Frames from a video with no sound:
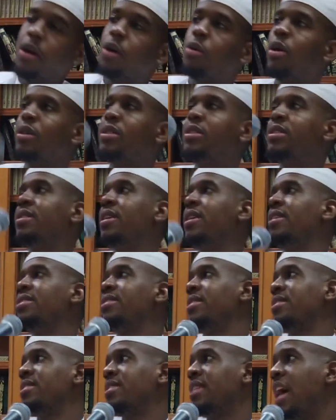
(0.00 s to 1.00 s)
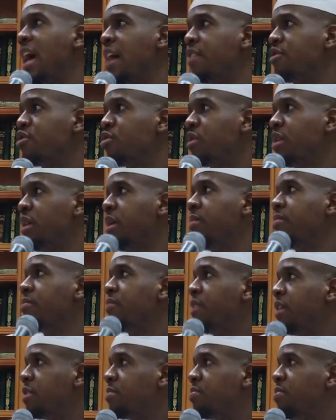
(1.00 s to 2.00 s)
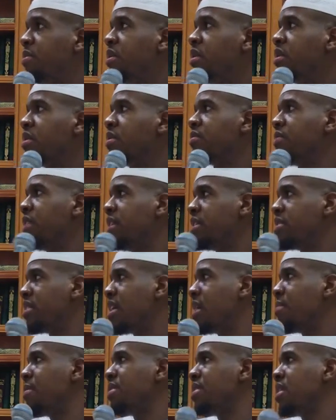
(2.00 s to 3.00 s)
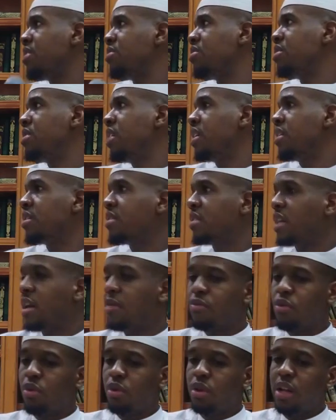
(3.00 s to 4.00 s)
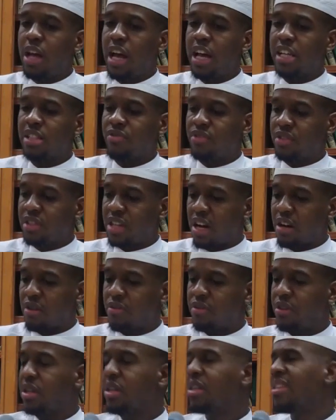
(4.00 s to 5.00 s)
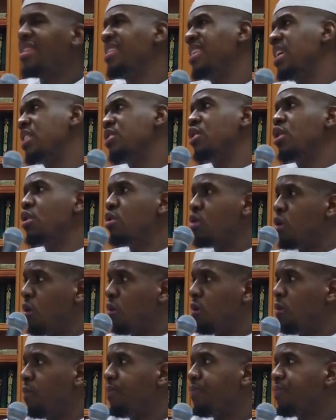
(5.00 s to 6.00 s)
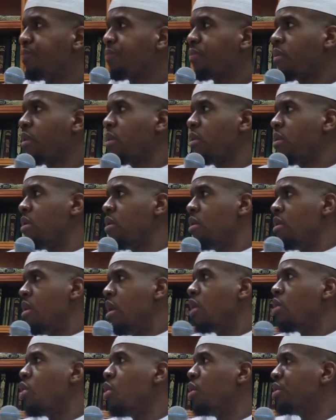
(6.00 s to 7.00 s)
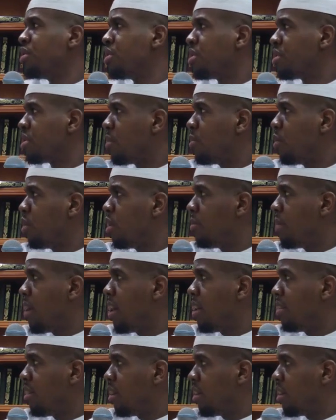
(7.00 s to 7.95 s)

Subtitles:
Question says, does live stream, Facebook, FaceTime, etc. take the same ruling as photography? Yes and no. According to some ulama, it